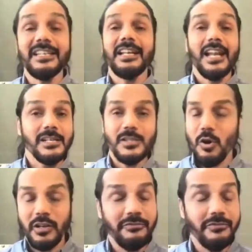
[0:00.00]
the lungs
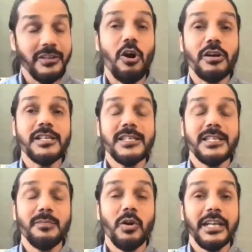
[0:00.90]
or different organs in
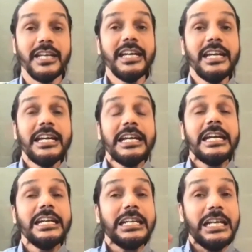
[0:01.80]
the body.
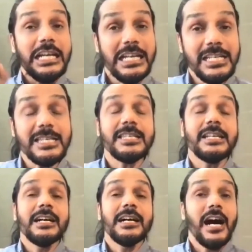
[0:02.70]
It is
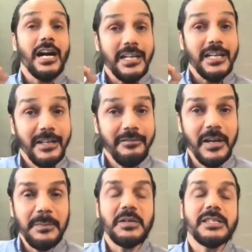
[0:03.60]

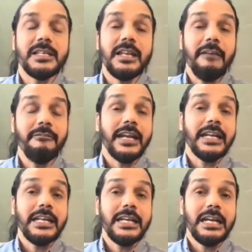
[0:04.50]
101%
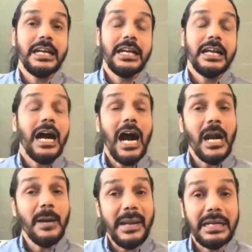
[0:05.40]
affecting
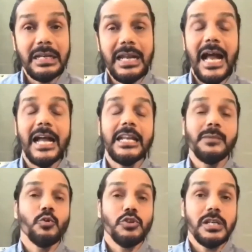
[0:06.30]
our mental and
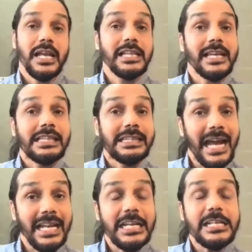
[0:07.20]
emotional health. And
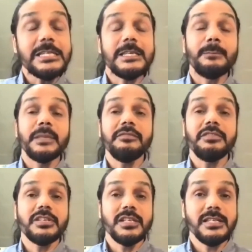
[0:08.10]
that is something
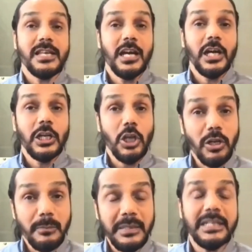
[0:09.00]
which is
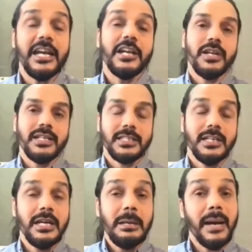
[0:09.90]
not been addressed
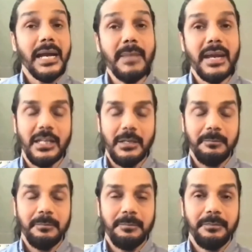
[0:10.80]
by many.
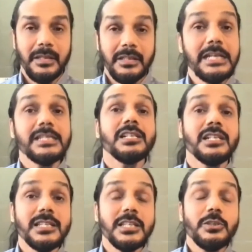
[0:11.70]
Things are
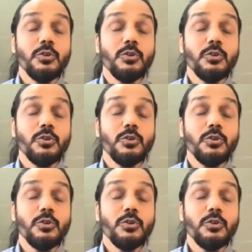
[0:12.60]
just,